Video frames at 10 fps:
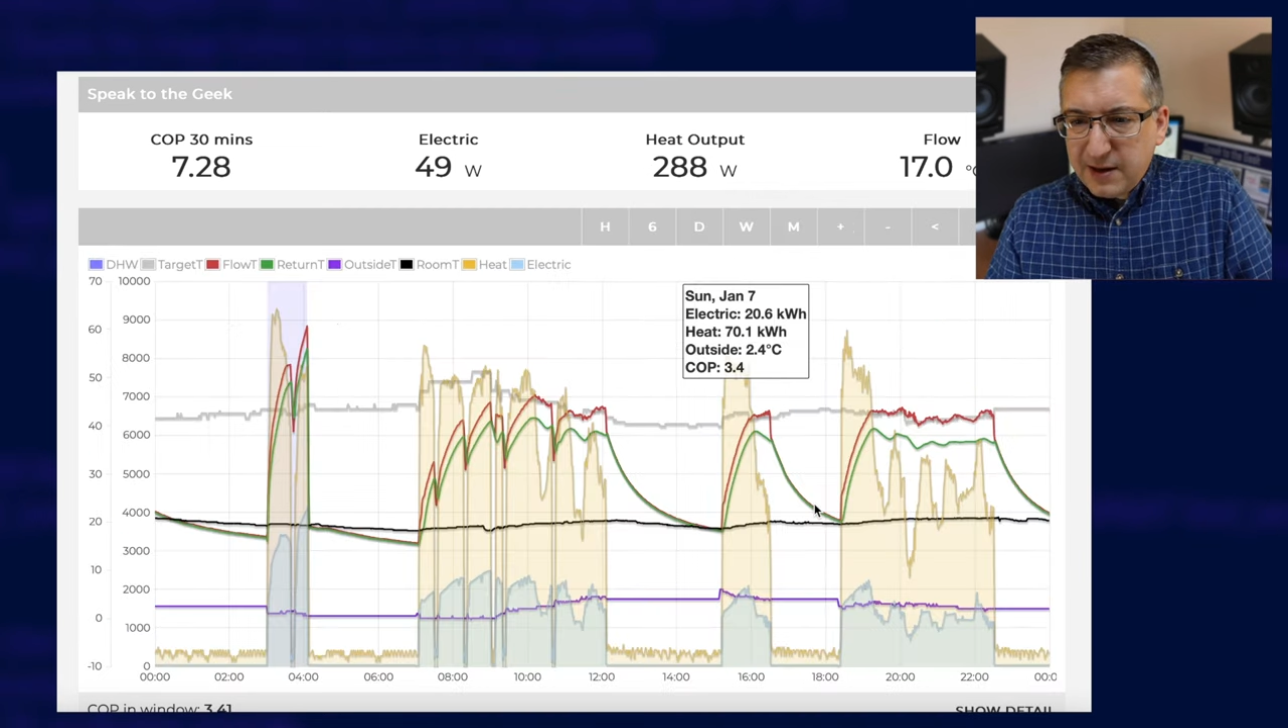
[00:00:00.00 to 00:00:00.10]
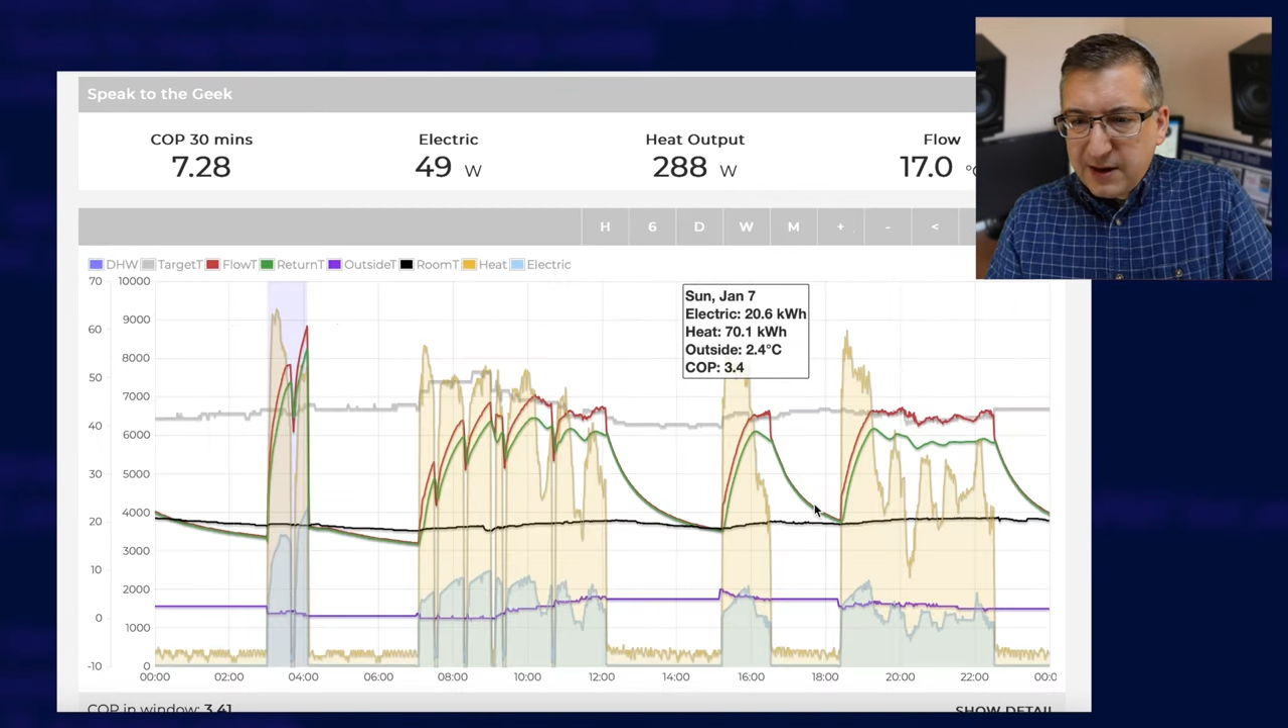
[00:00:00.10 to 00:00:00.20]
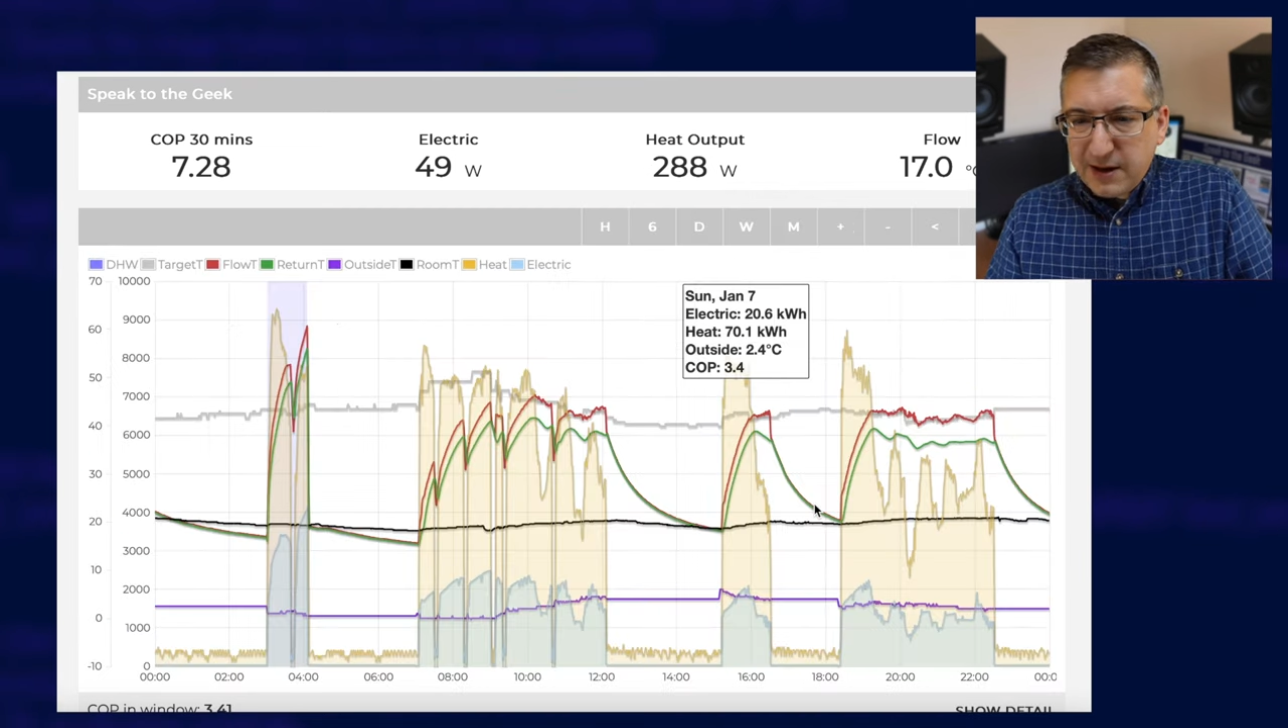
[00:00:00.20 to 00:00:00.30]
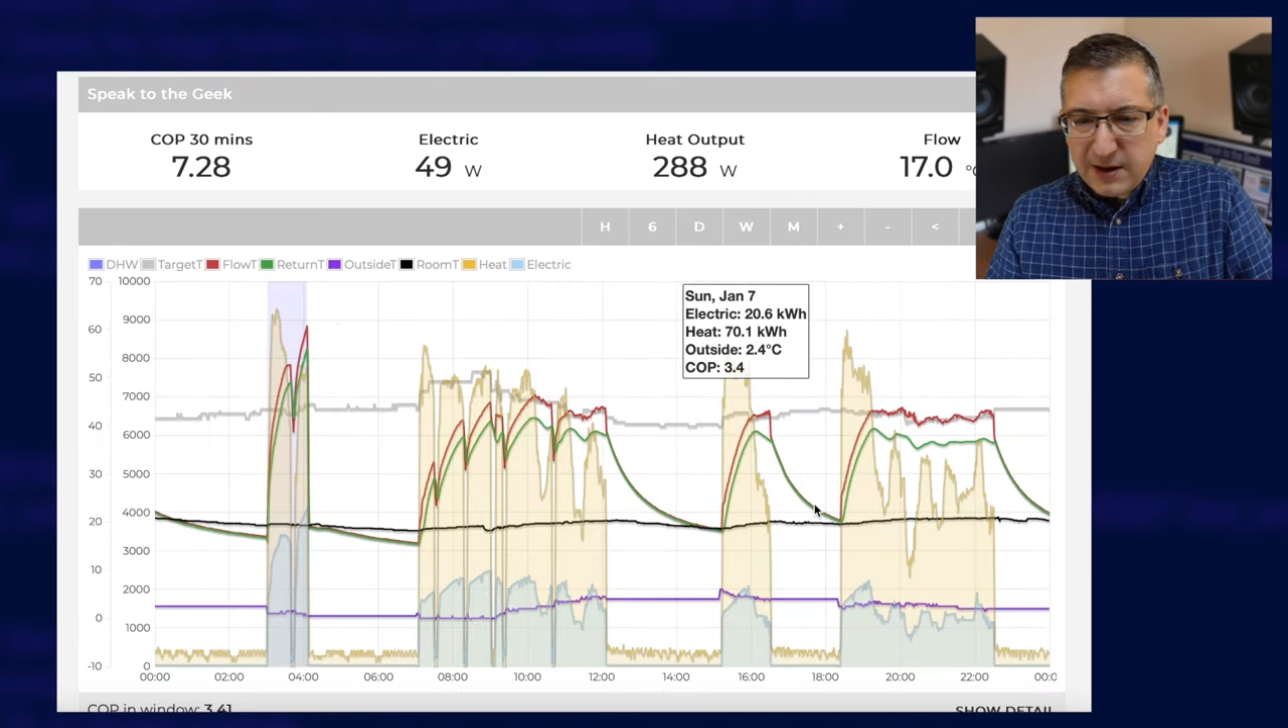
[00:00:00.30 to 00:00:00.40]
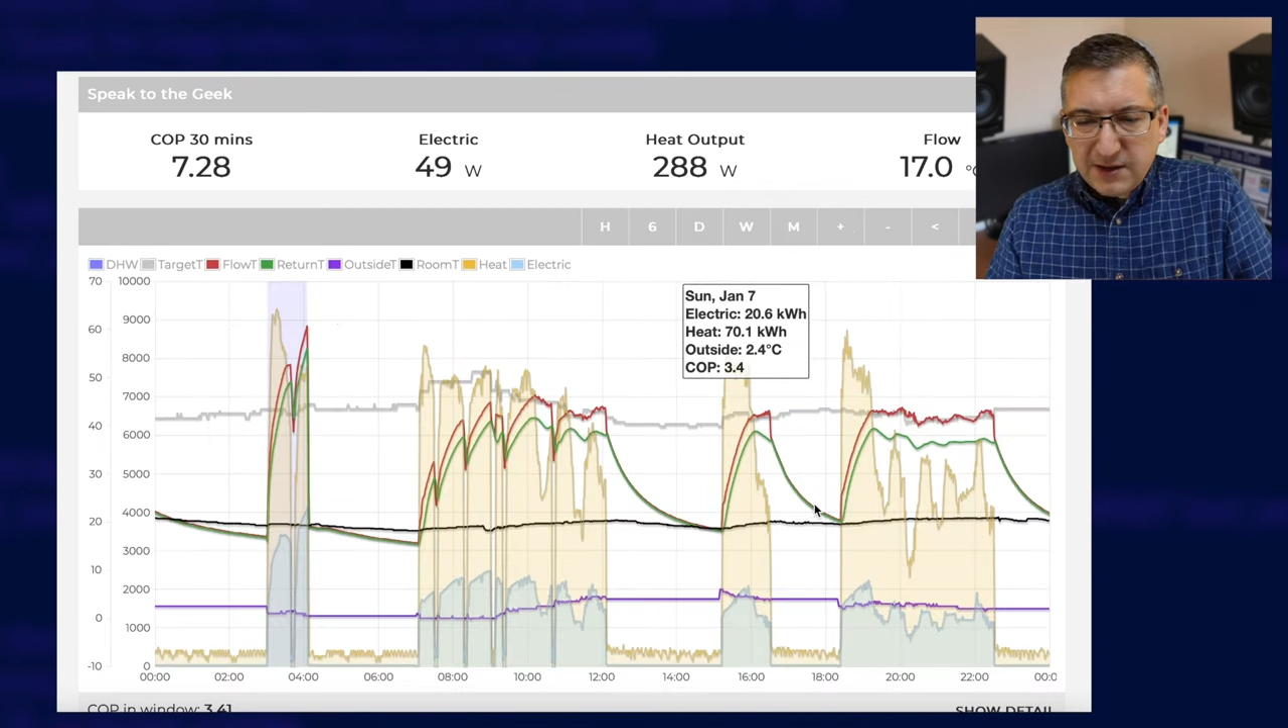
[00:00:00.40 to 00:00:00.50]

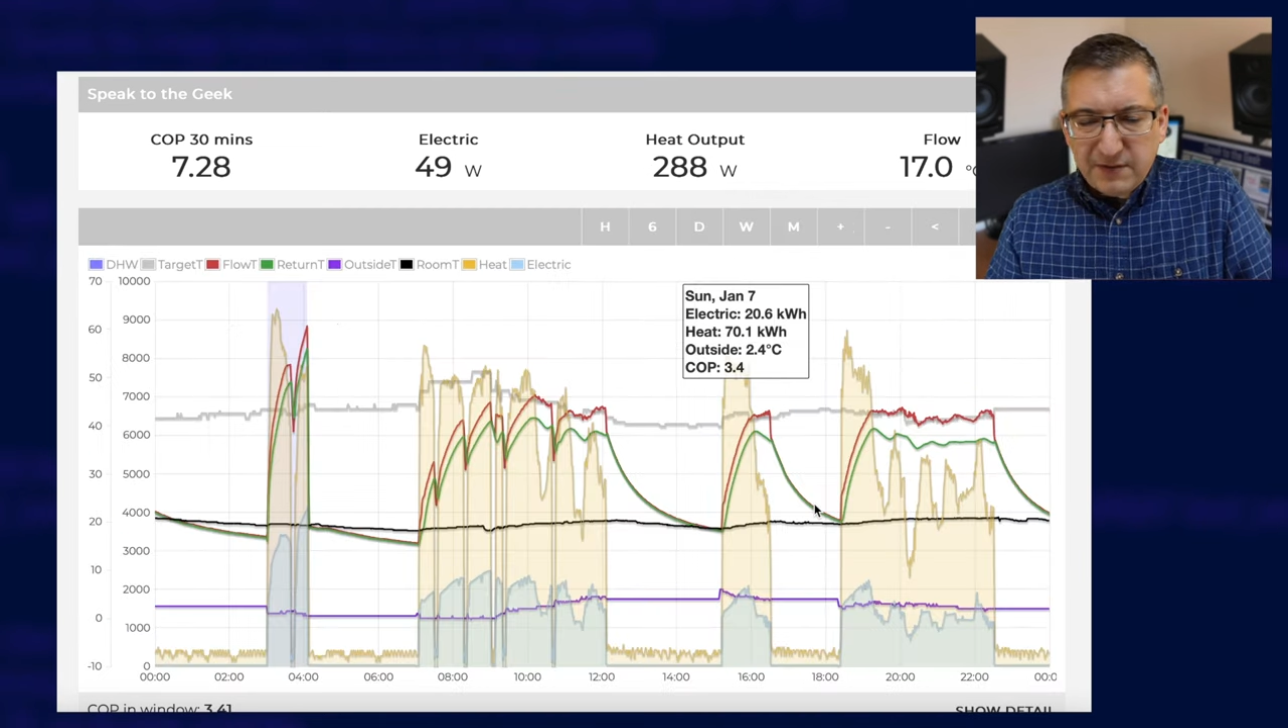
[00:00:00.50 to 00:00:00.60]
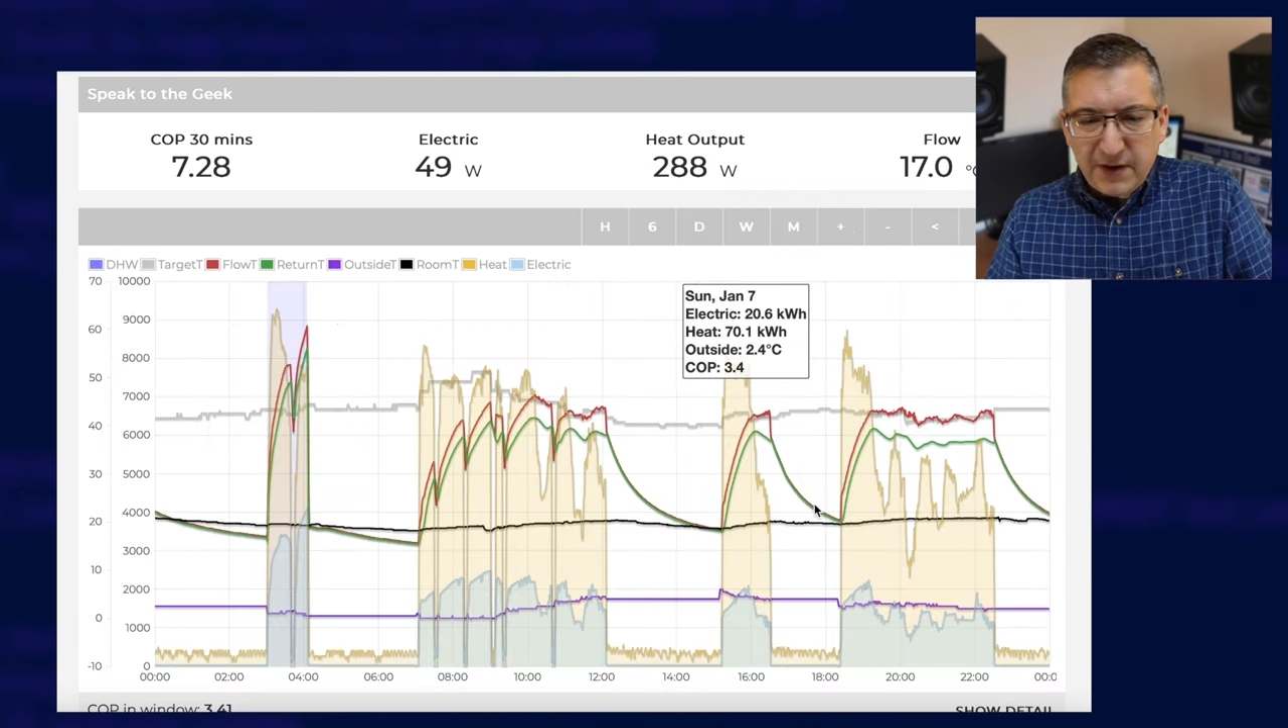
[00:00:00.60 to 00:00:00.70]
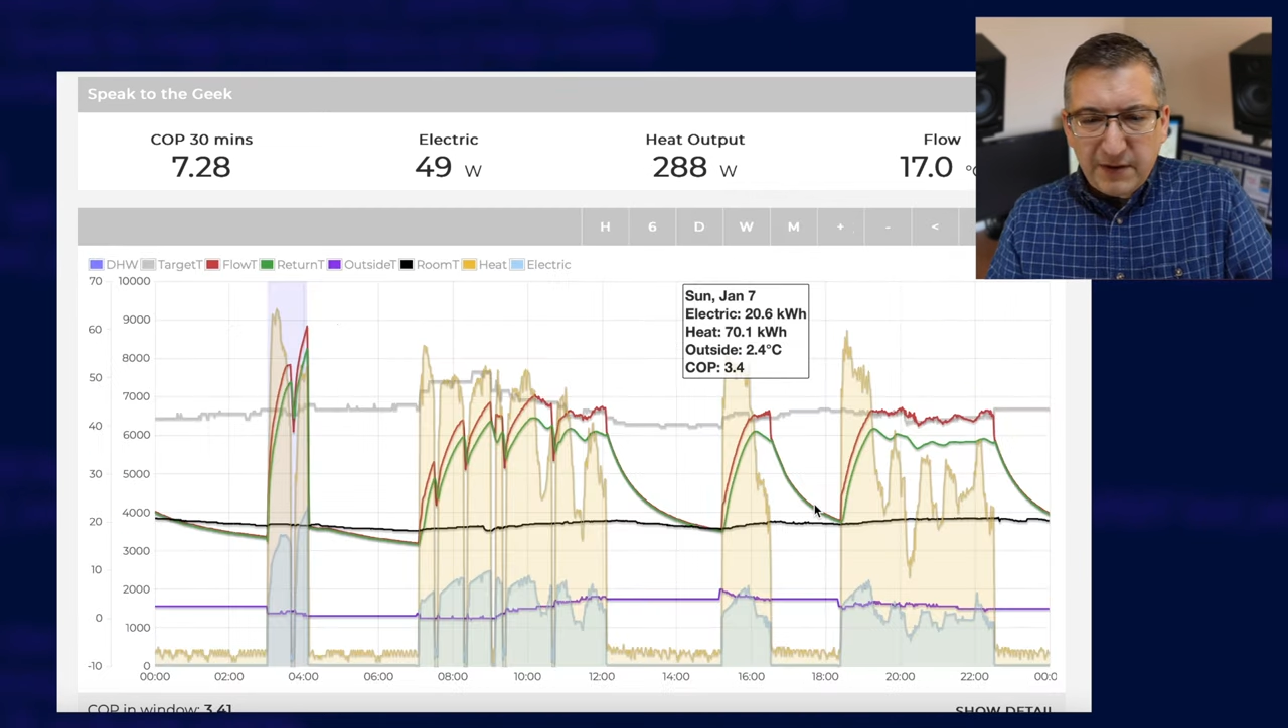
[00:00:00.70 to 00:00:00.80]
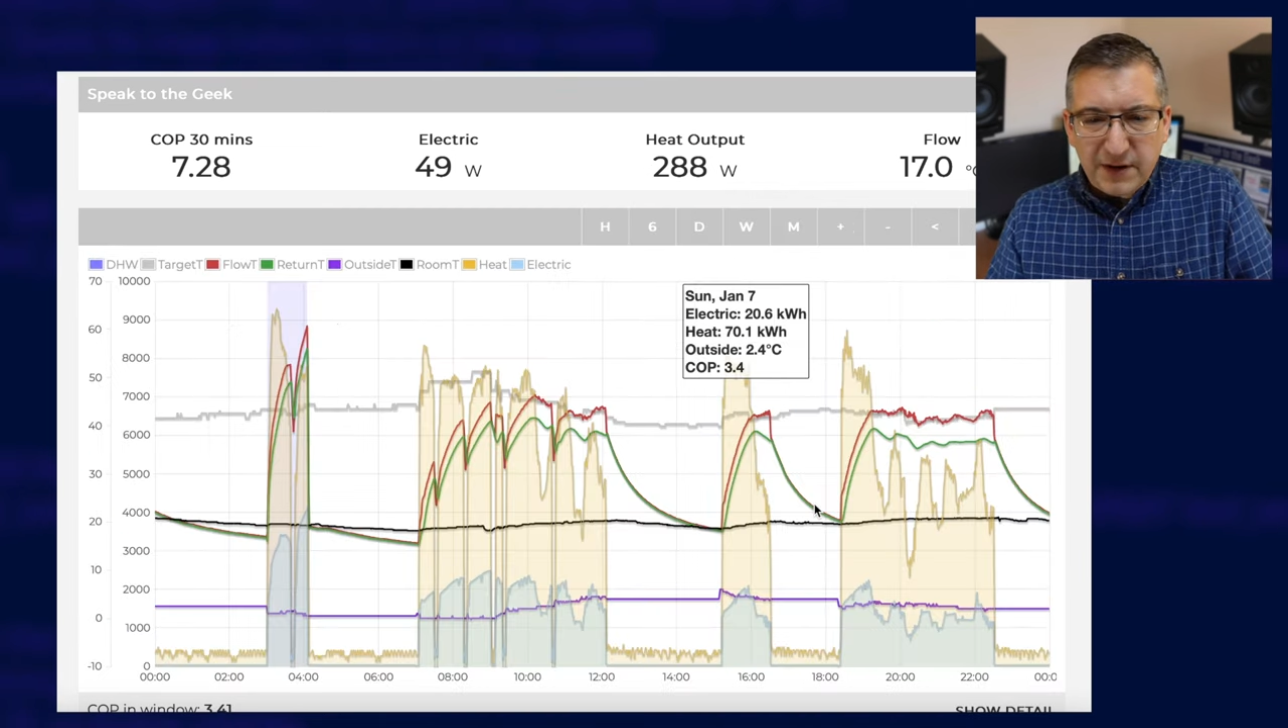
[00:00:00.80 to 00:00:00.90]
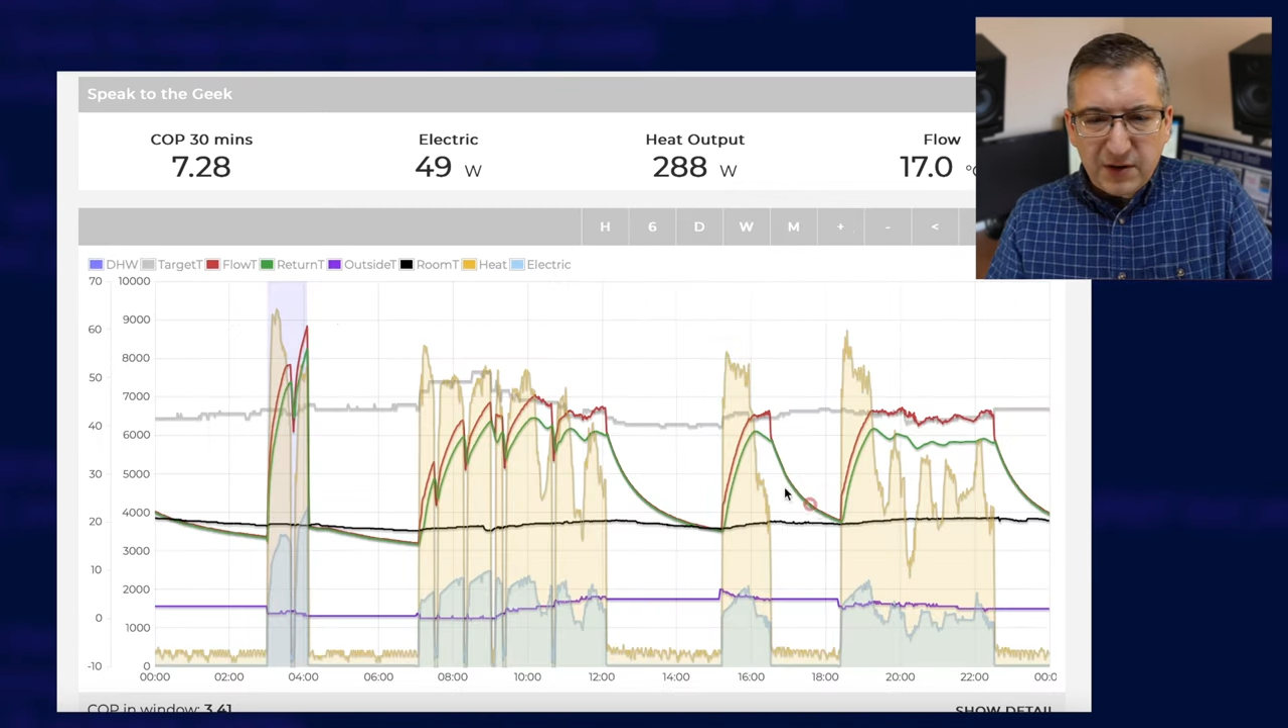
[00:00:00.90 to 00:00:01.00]
it gets very